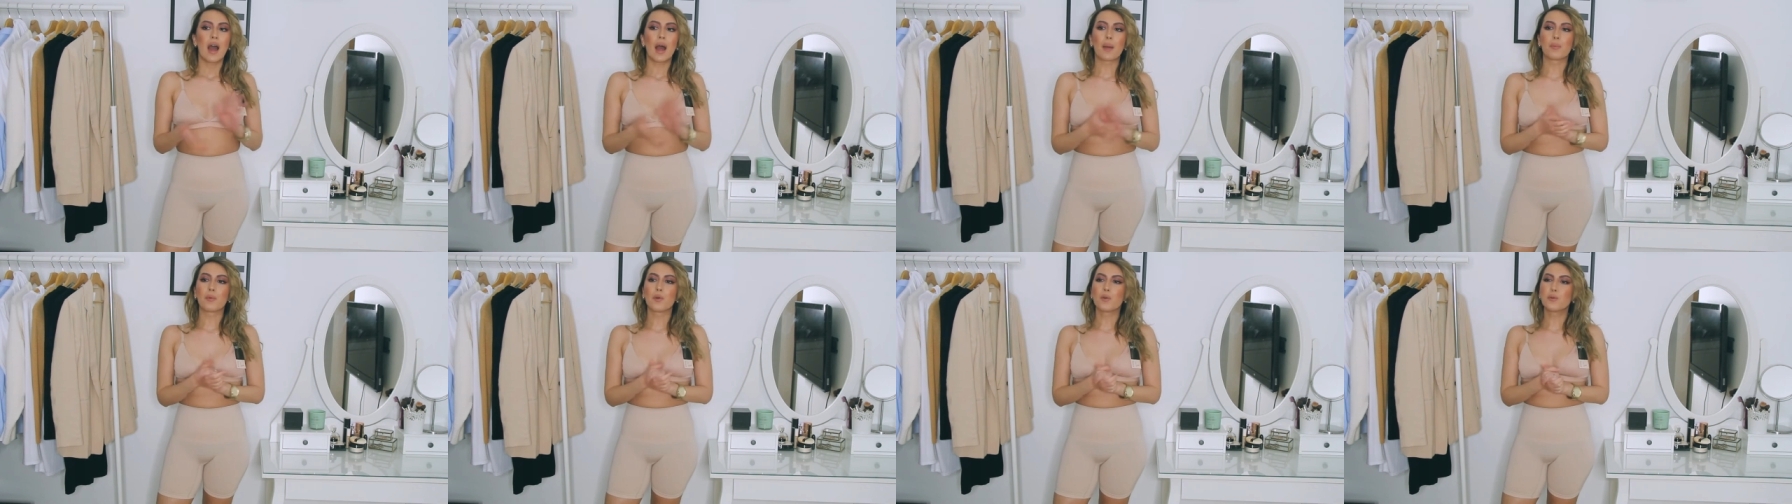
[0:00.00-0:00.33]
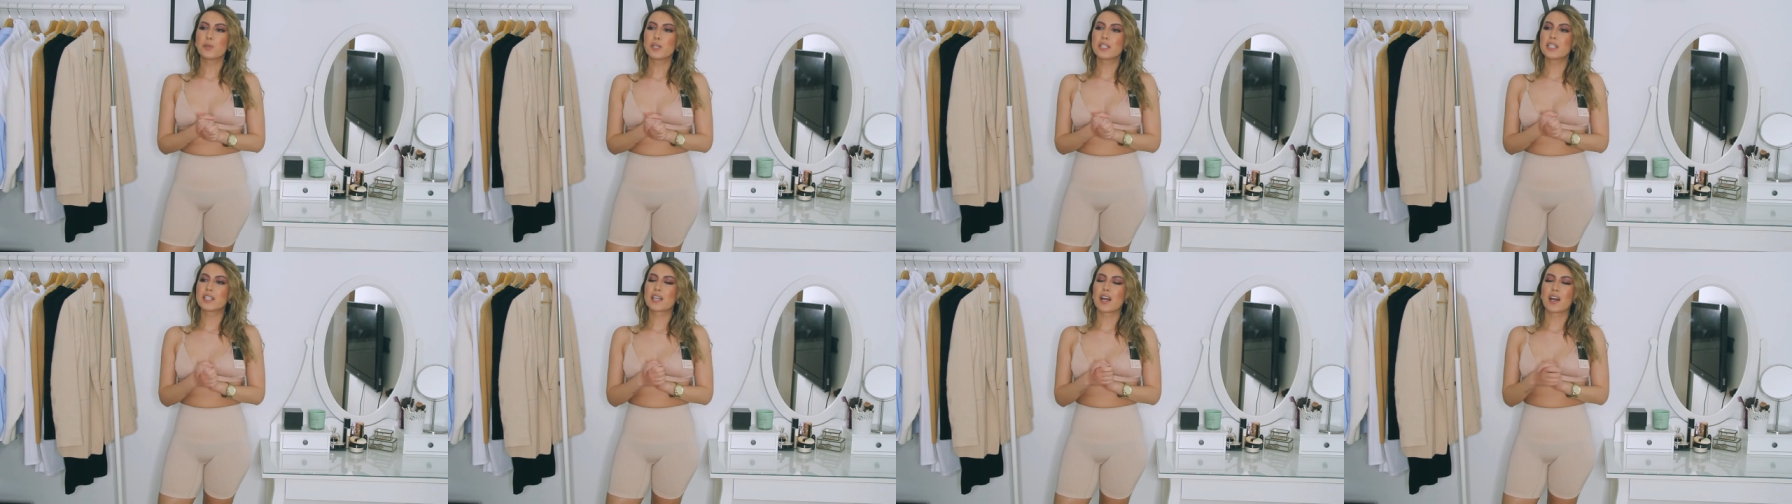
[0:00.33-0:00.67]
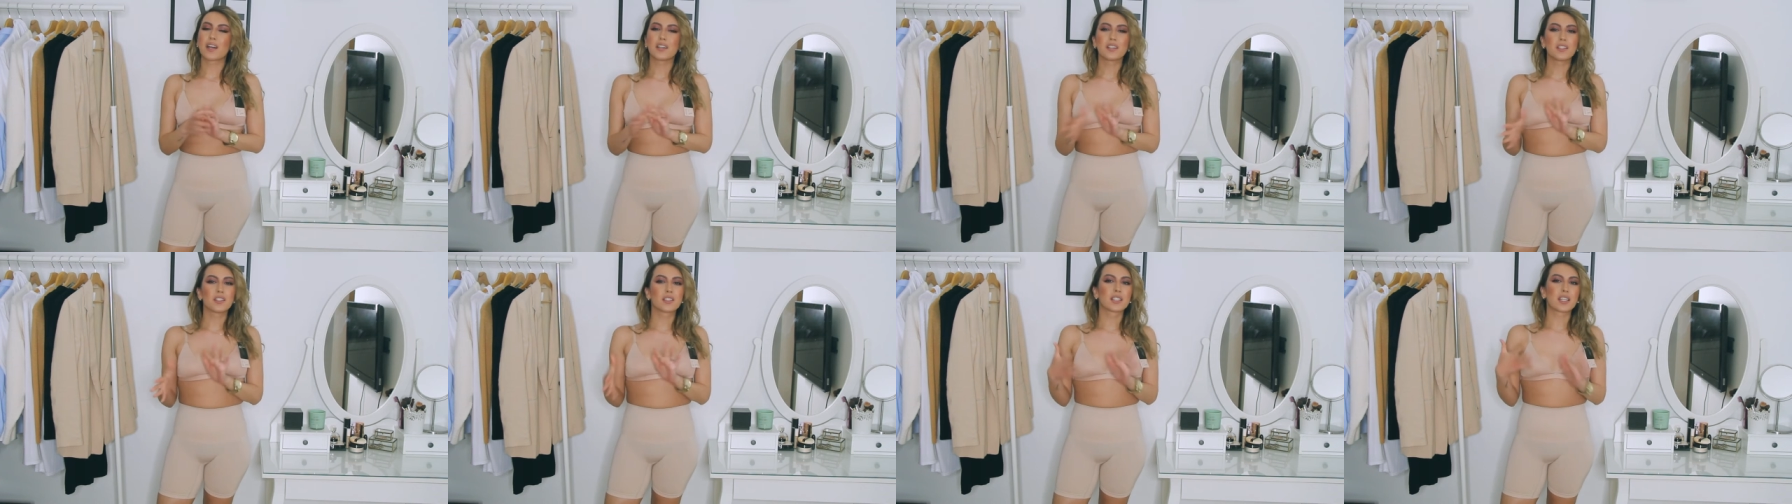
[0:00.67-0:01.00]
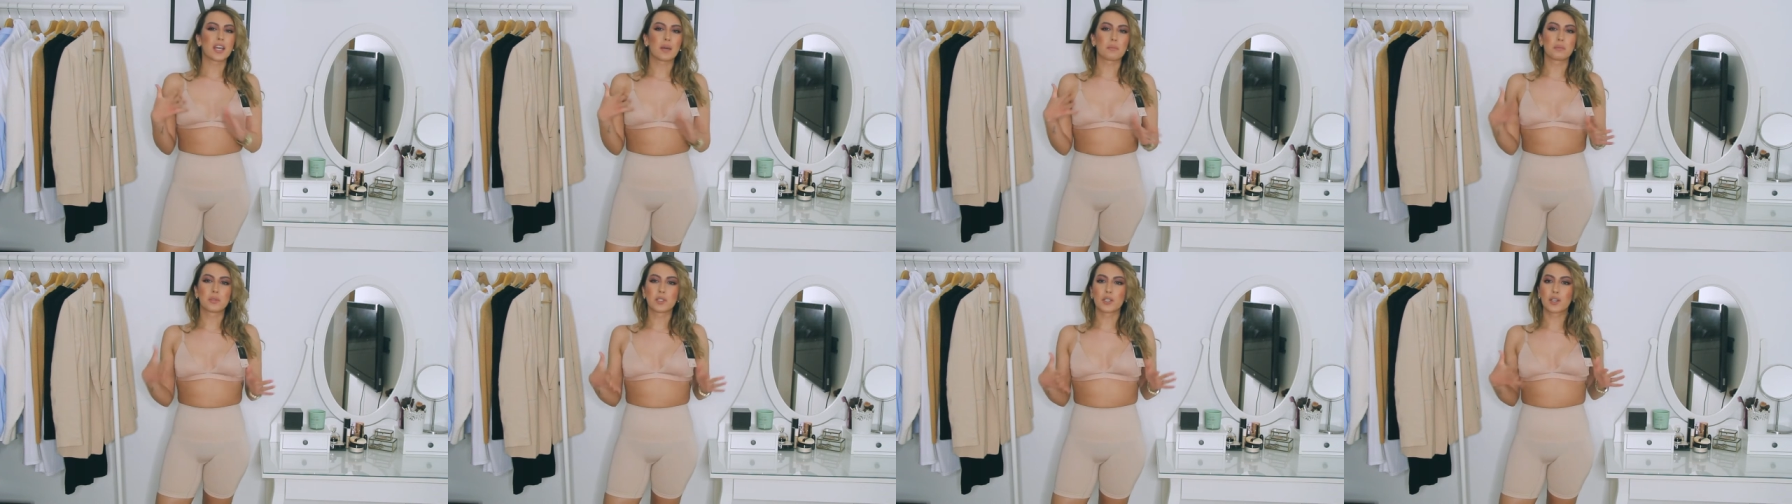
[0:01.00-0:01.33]
I'm always kind of
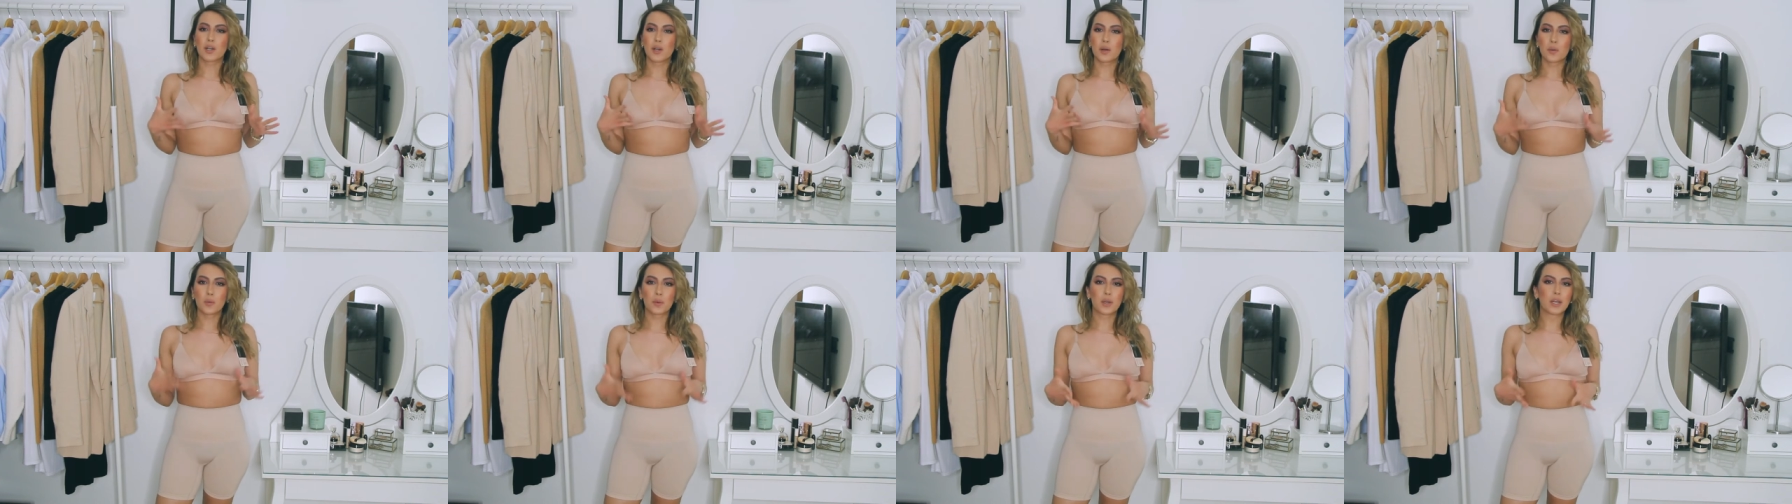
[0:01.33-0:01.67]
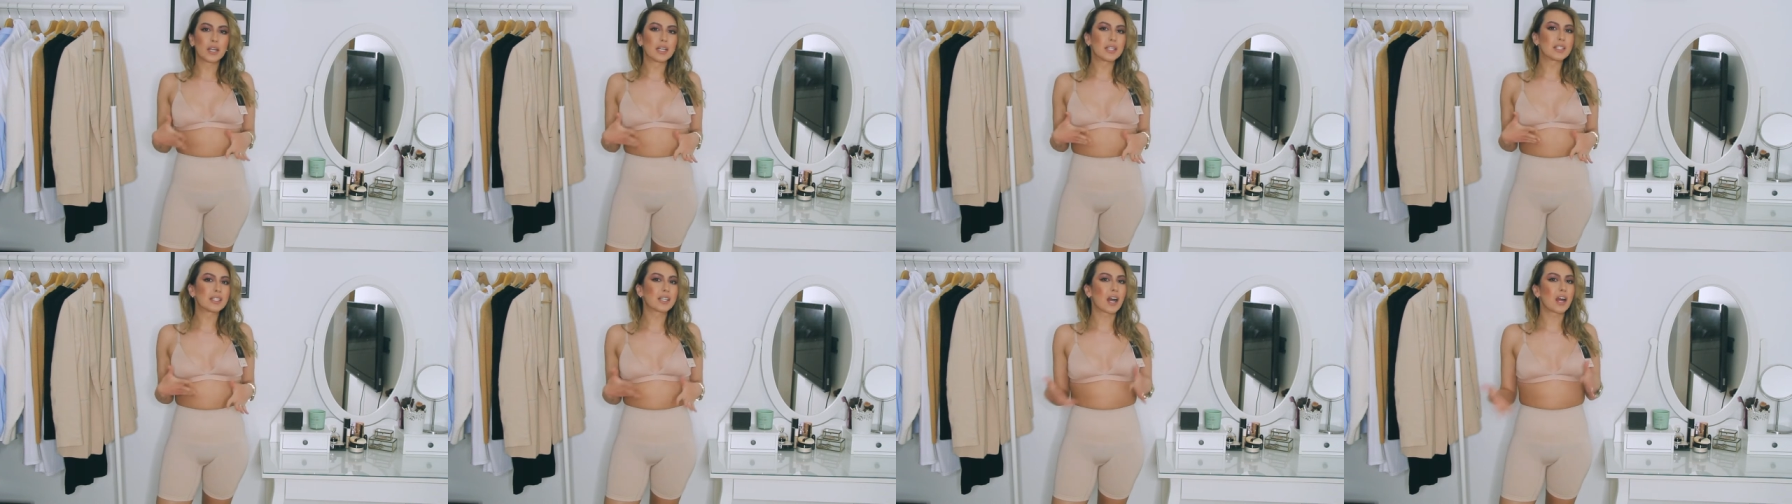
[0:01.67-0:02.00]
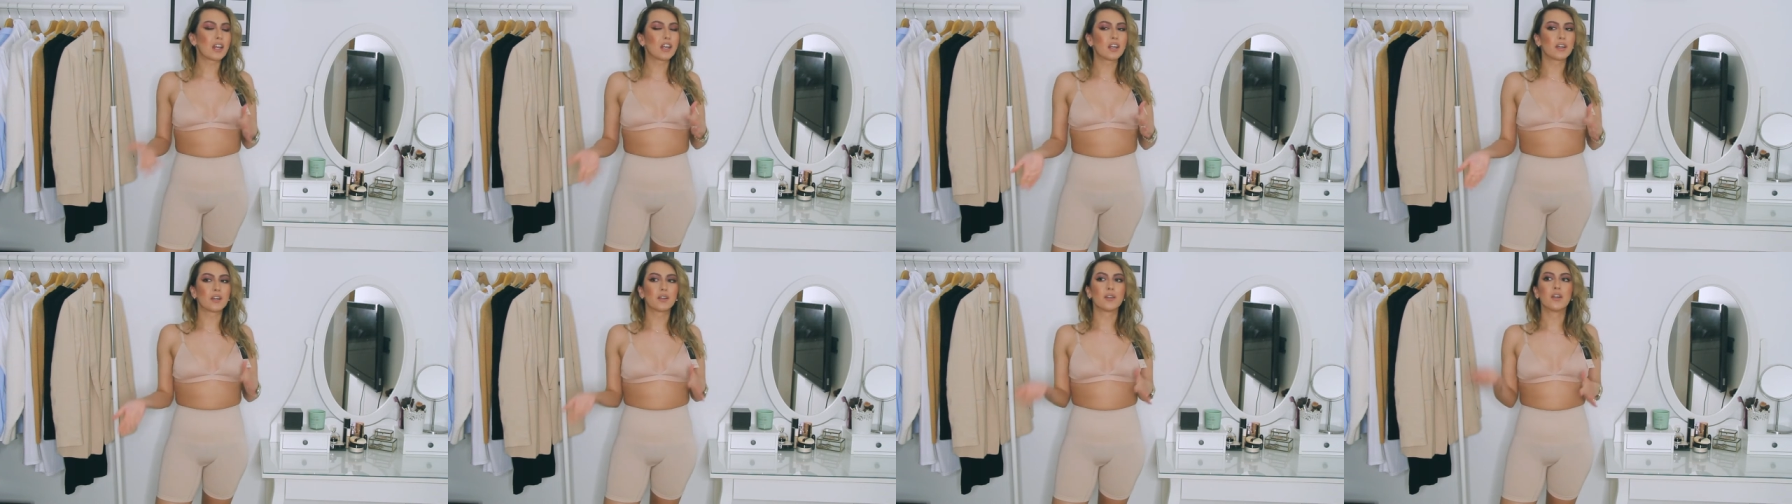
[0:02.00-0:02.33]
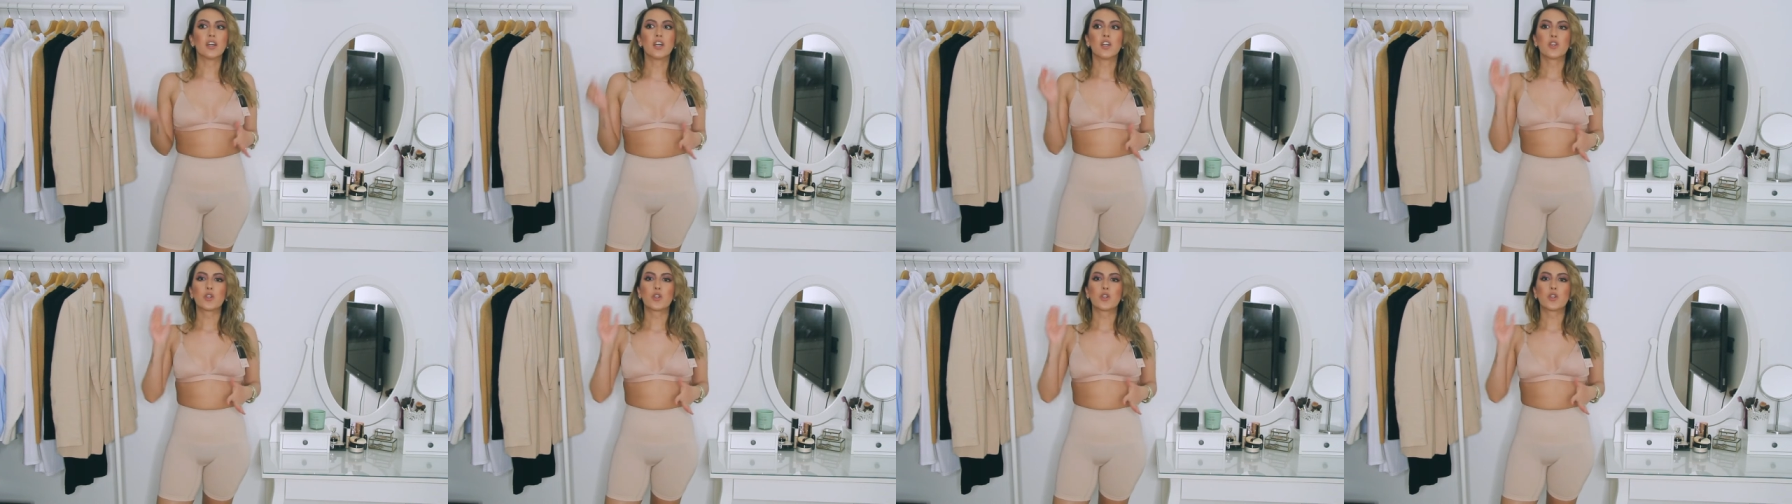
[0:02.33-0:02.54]
skeptical when it's kind of